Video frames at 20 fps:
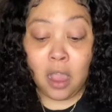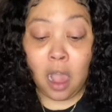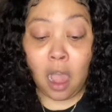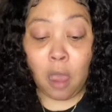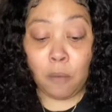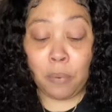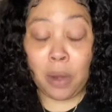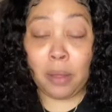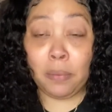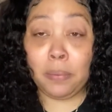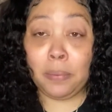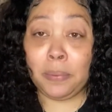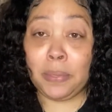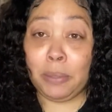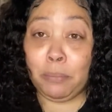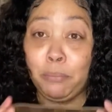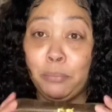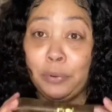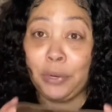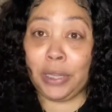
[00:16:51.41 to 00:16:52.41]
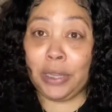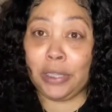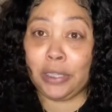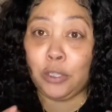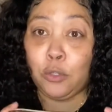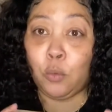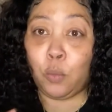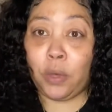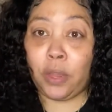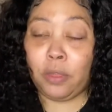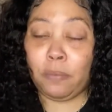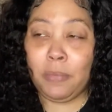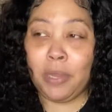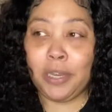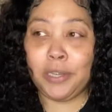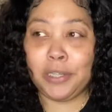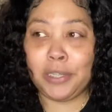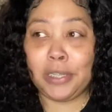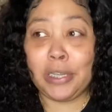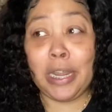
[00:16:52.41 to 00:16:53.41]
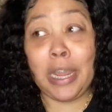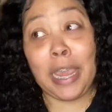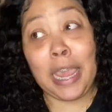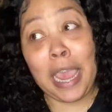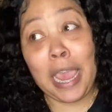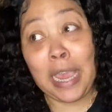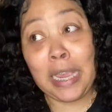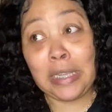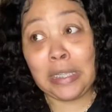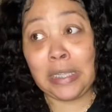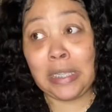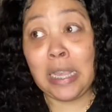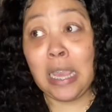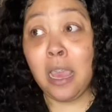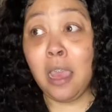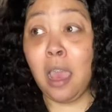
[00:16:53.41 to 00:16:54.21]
I'll probably bring this with me just in case